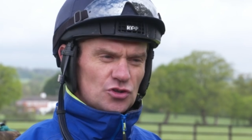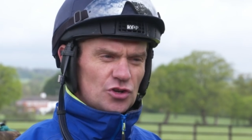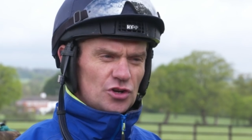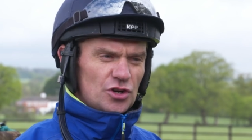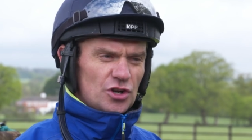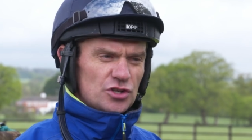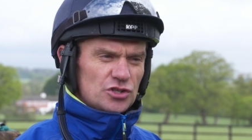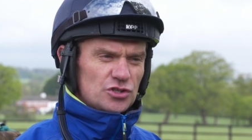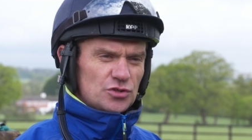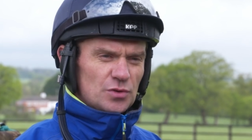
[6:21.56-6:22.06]
done a
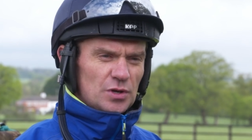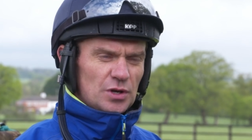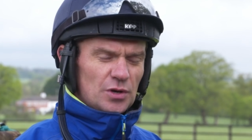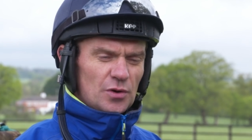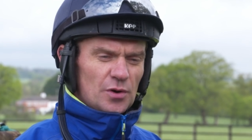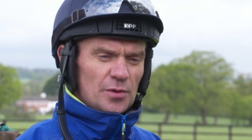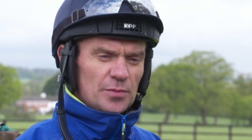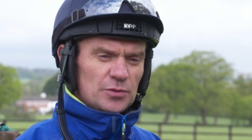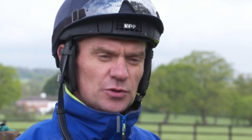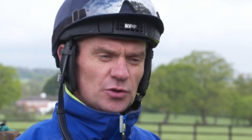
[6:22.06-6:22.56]
nice
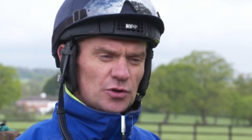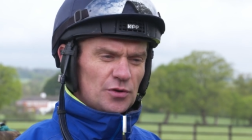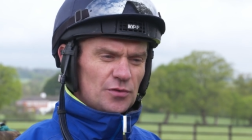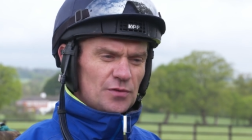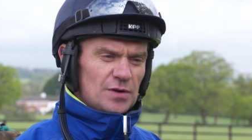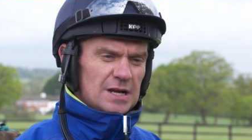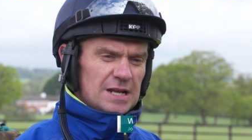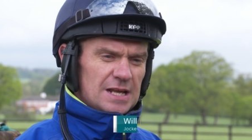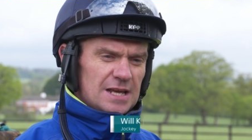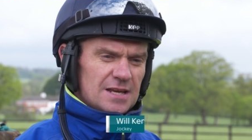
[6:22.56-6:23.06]
swinger up, done it
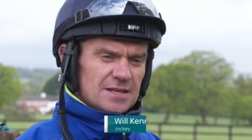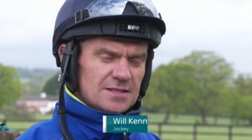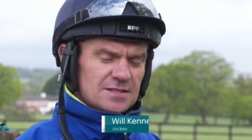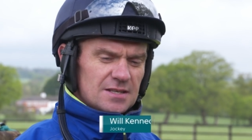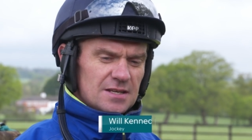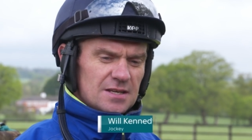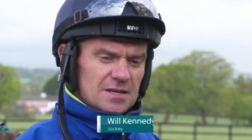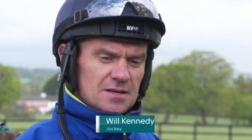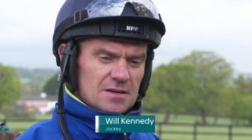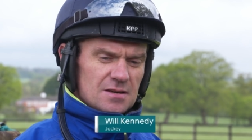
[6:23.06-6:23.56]
really
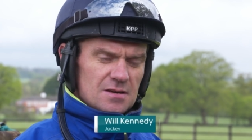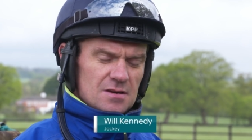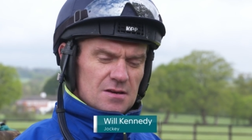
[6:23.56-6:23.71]
easy.